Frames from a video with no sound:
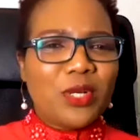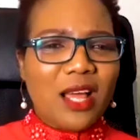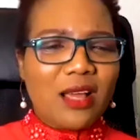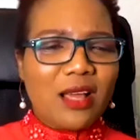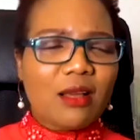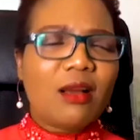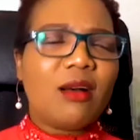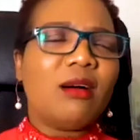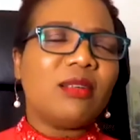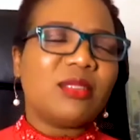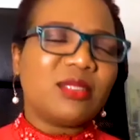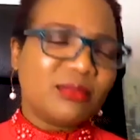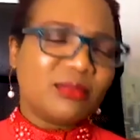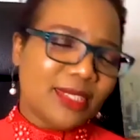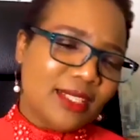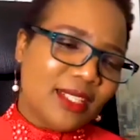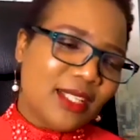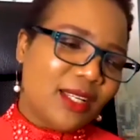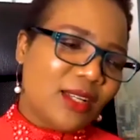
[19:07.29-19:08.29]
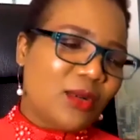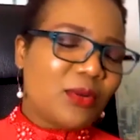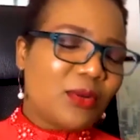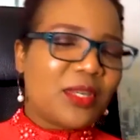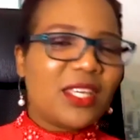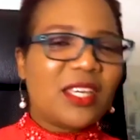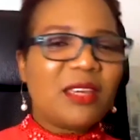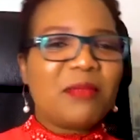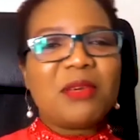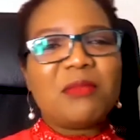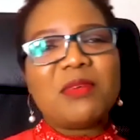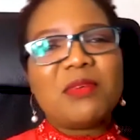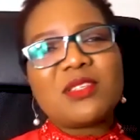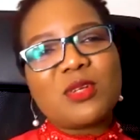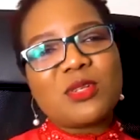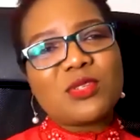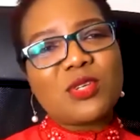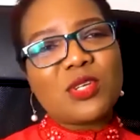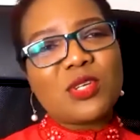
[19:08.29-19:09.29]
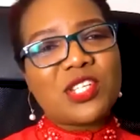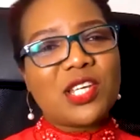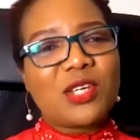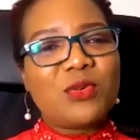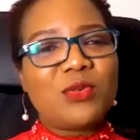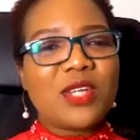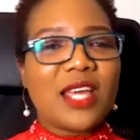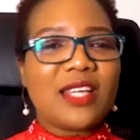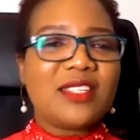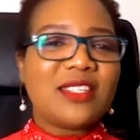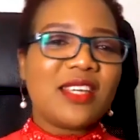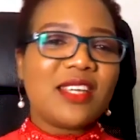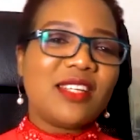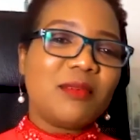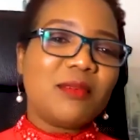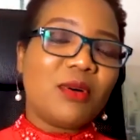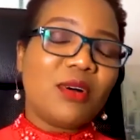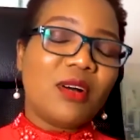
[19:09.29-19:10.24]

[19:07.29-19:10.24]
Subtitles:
Like, oh, okay, maybe it's not such a good idea anymore.